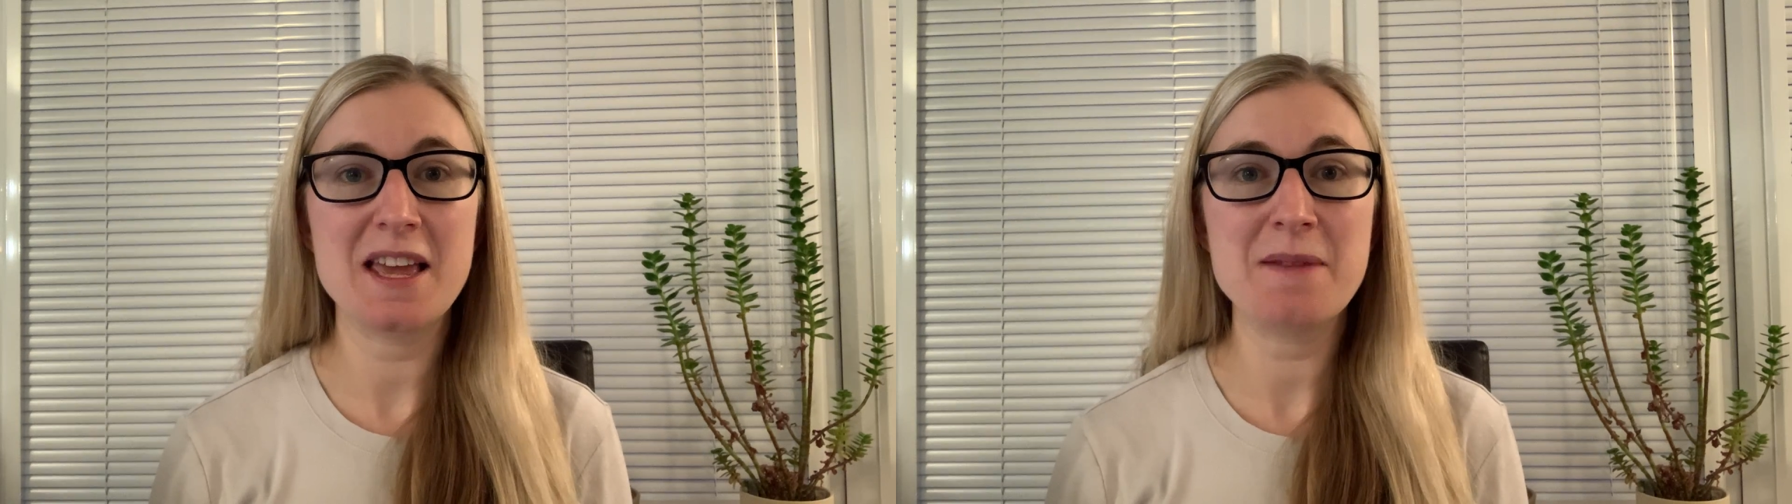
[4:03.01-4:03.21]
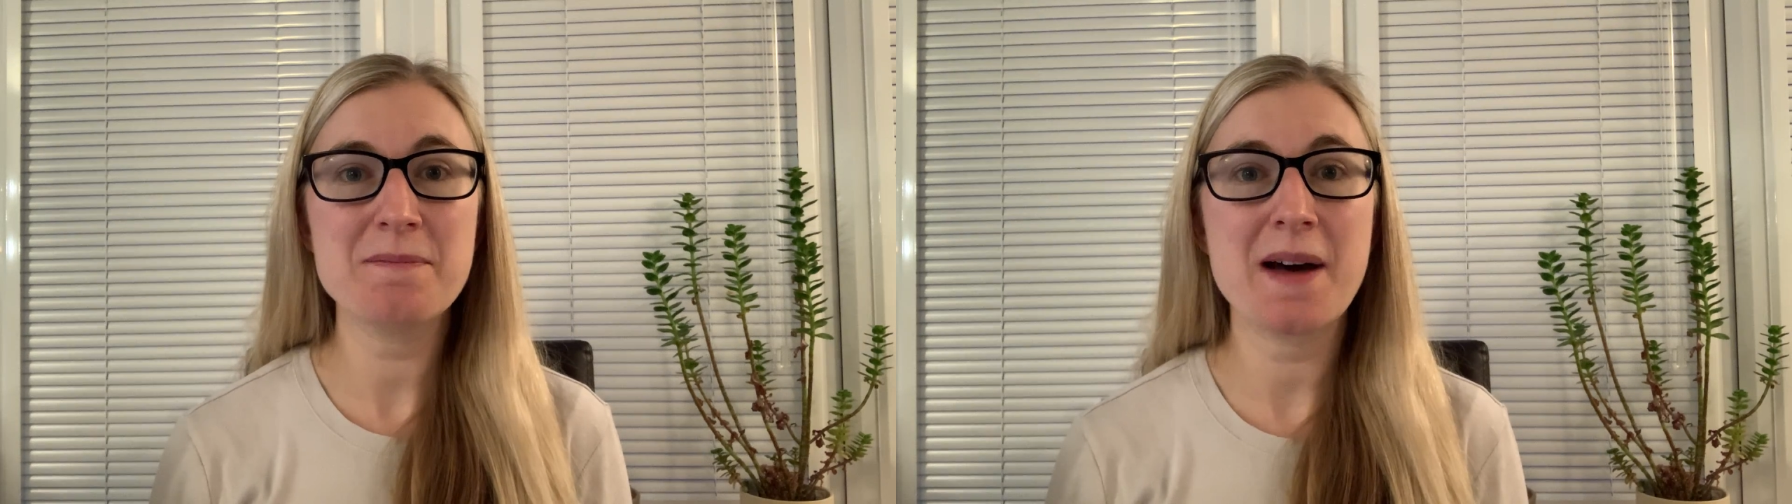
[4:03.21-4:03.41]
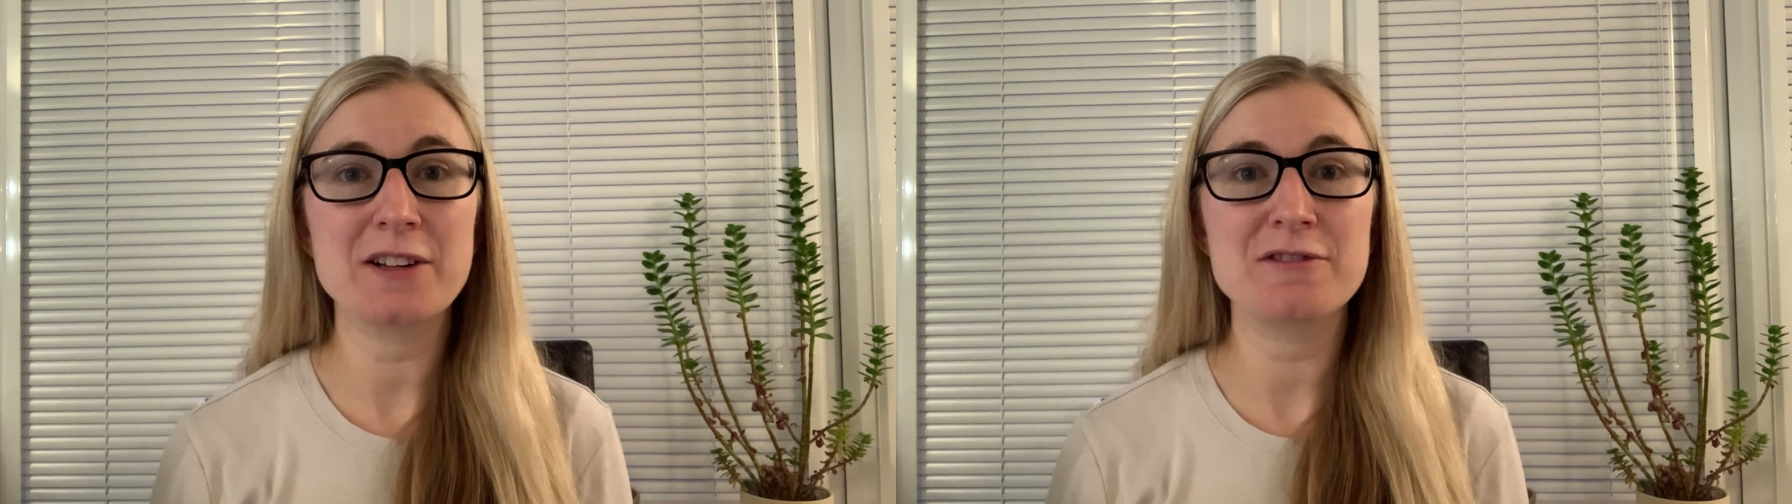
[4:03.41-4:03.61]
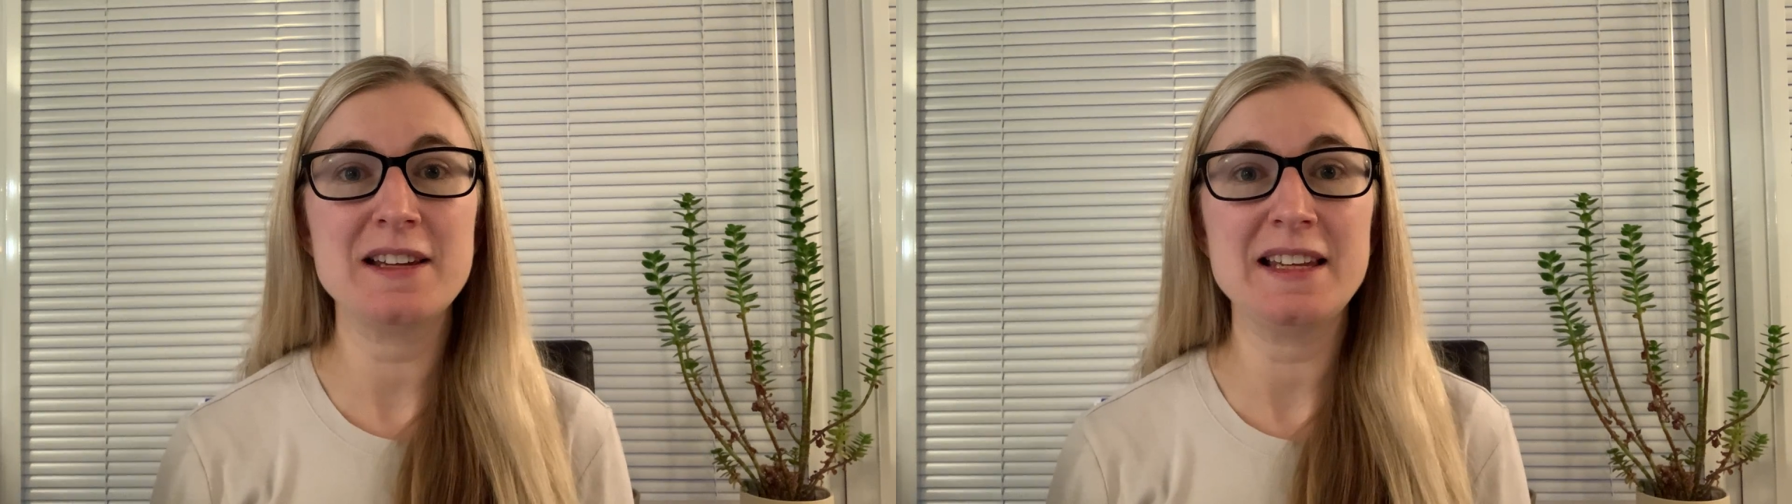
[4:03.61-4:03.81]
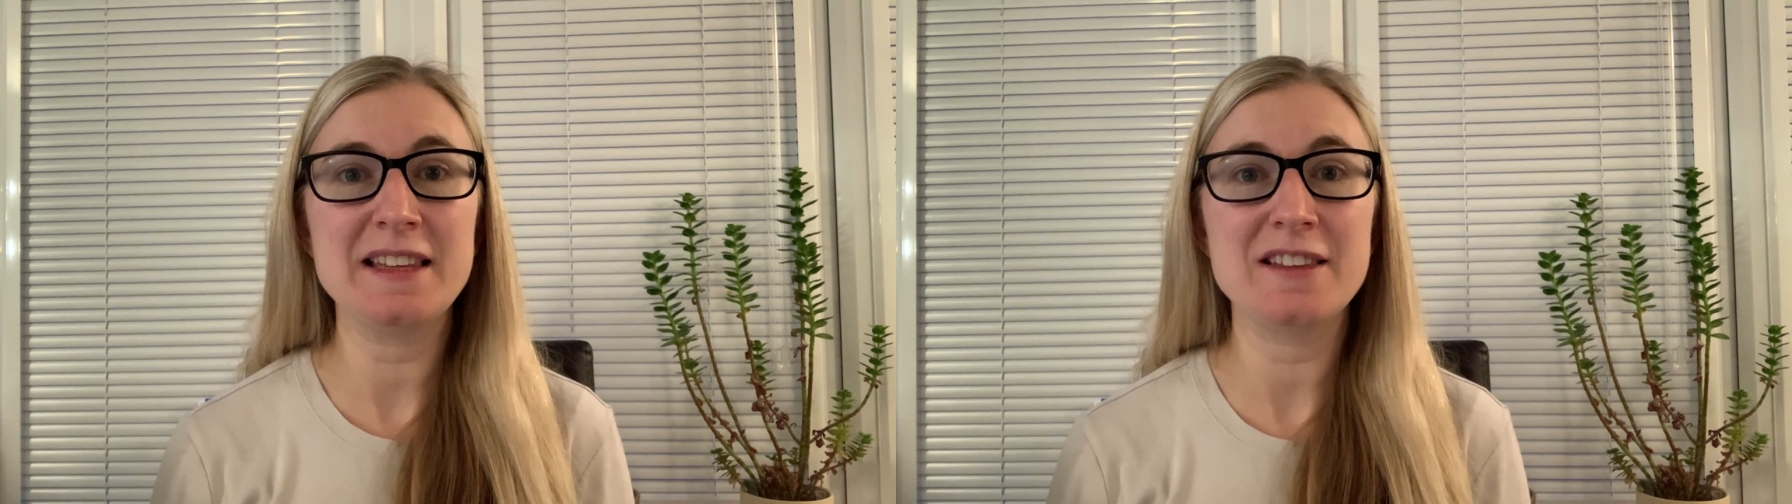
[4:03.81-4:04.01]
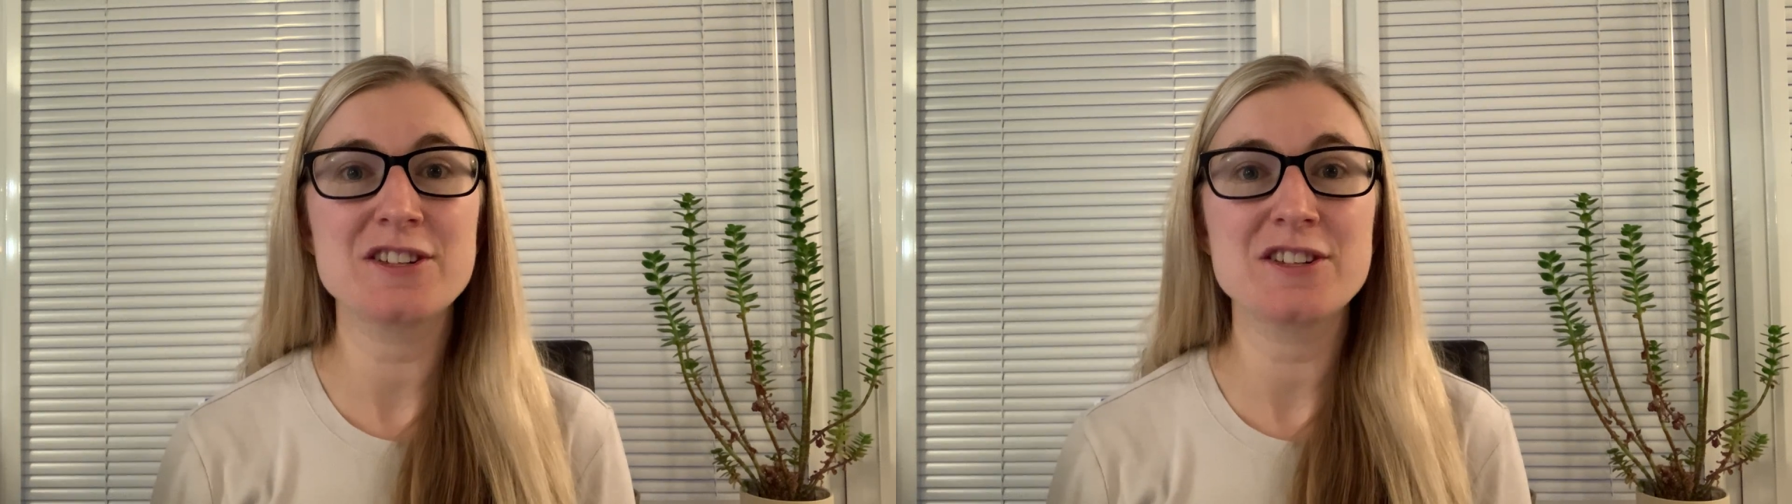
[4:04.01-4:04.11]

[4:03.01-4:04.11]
impact really in the